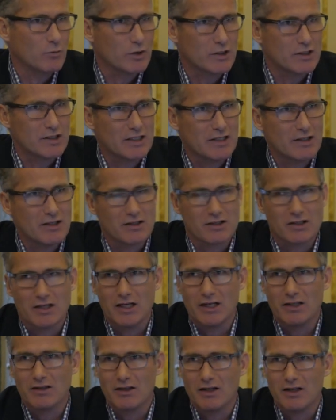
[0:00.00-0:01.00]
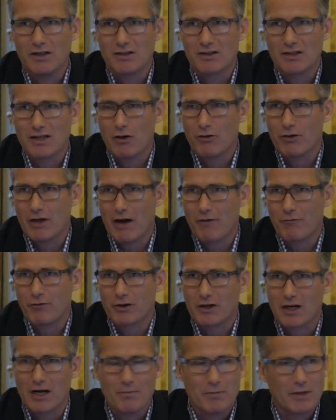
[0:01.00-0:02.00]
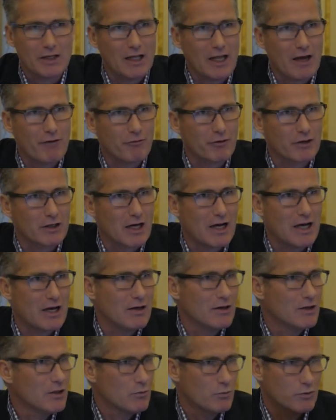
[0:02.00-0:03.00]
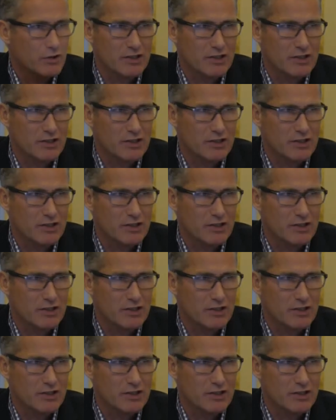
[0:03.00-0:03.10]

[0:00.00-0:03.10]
We see this in South Africa, Middle Africa,